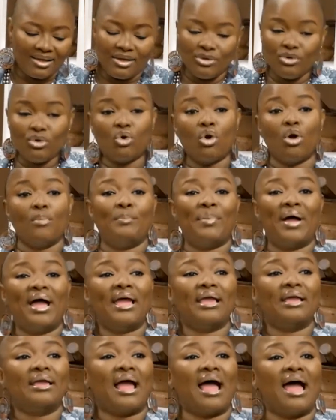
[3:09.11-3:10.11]
You go
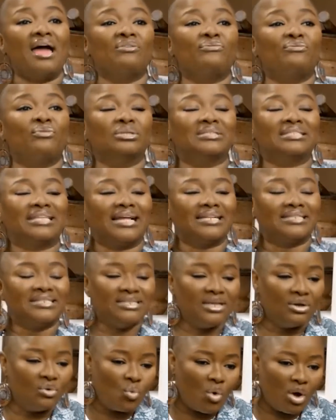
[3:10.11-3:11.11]
buy iPhone
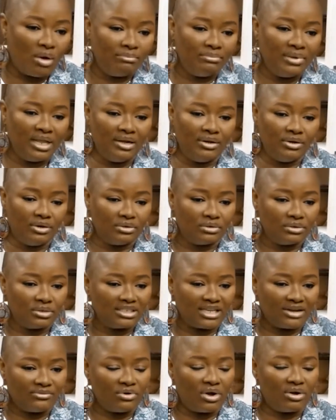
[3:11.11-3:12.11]
13,
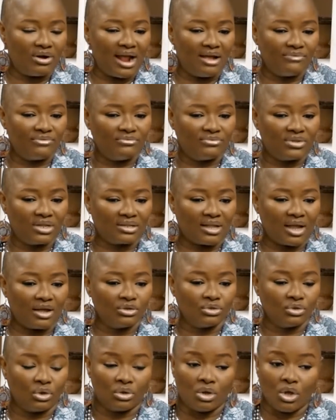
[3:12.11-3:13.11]

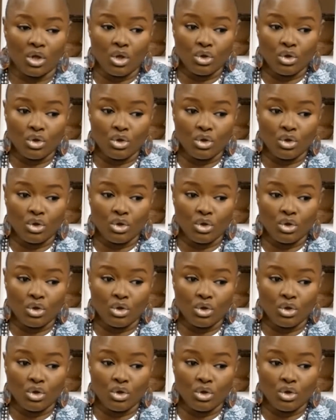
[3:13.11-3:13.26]
1,750,000.